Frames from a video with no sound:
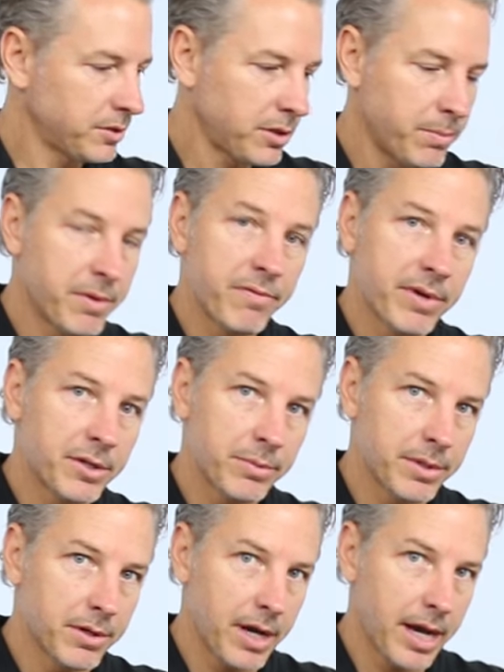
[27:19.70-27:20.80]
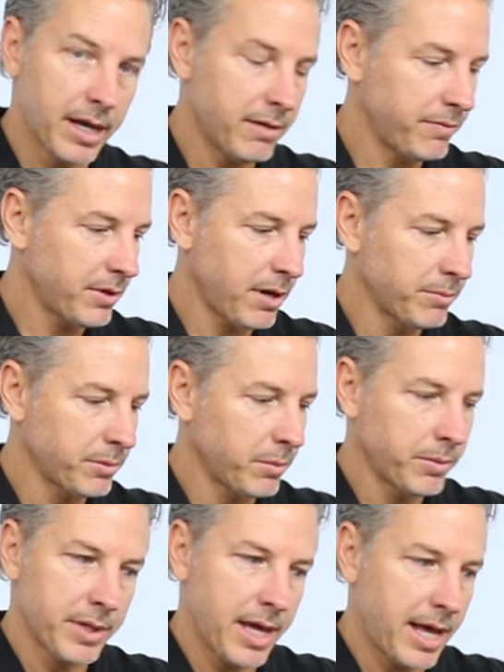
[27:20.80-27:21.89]
scoop the fish with your hand if you're
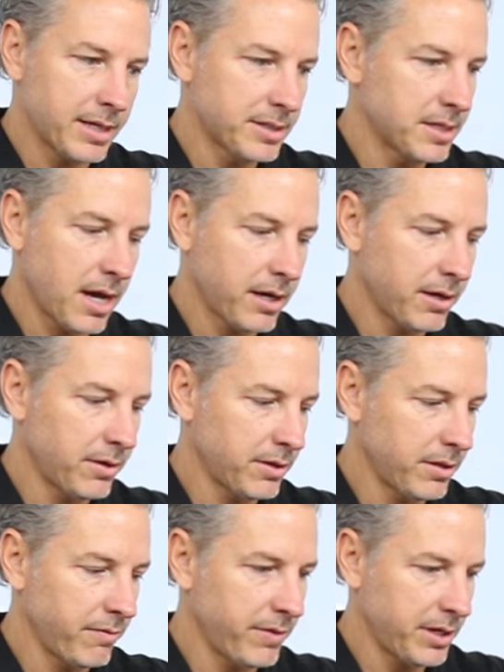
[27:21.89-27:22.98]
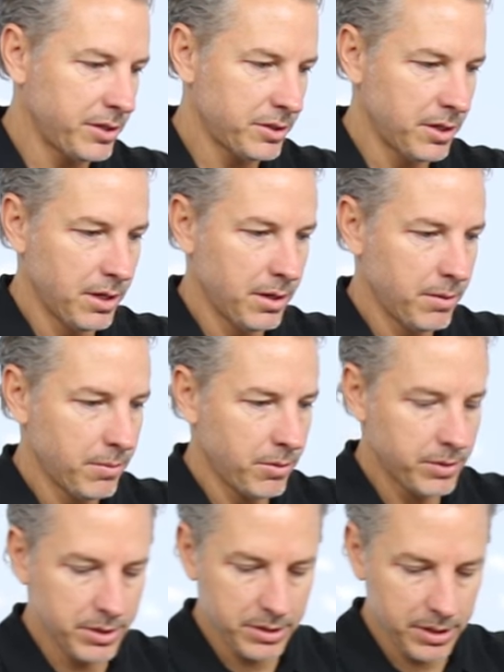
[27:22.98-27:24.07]
comfortable with that. It's not going to hurt the fish.
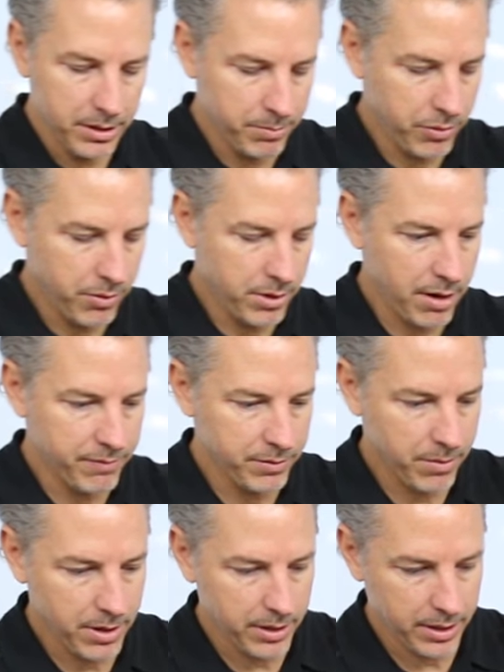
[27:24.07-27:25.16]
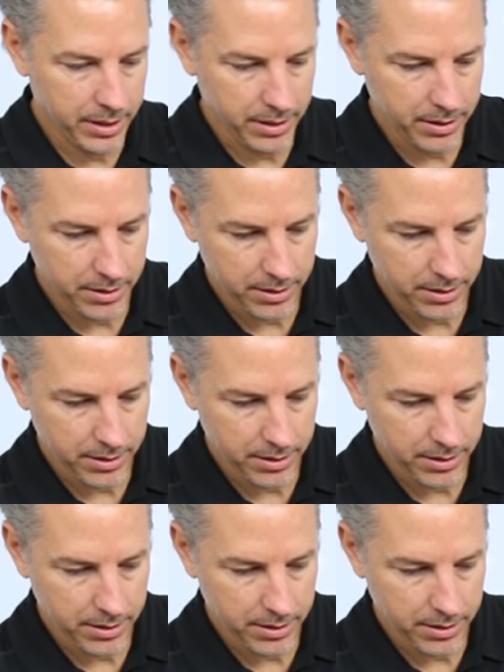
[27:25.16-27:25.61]
We're just going to pour off the water here.